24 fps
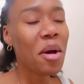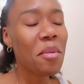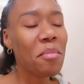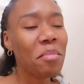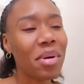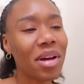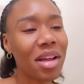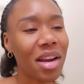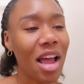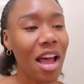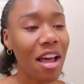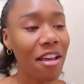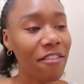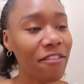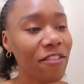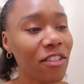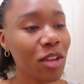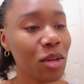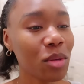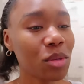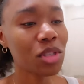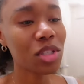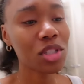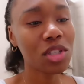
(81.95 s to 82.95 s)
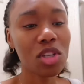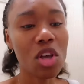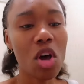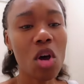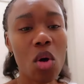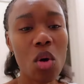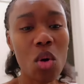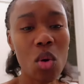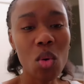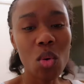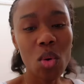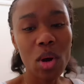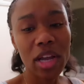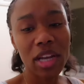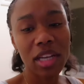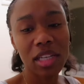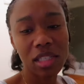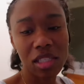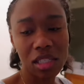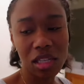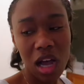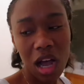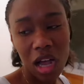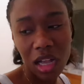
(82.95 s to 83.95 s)
But I feel so
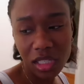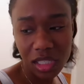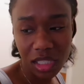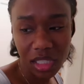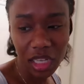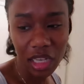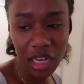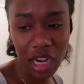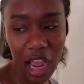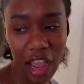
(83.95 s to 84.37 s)
exhausted.